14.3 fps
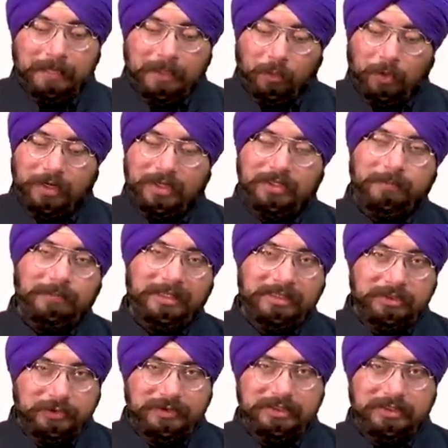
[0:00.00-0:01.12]
Now, what are the
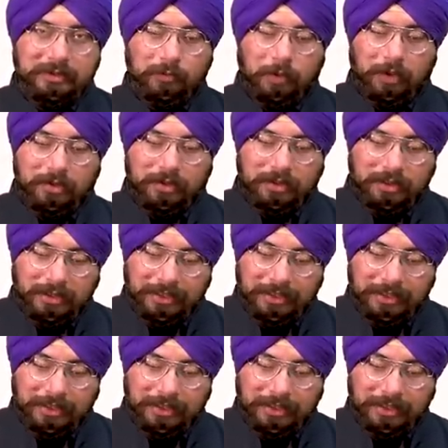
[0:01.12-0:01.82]
ministries involved under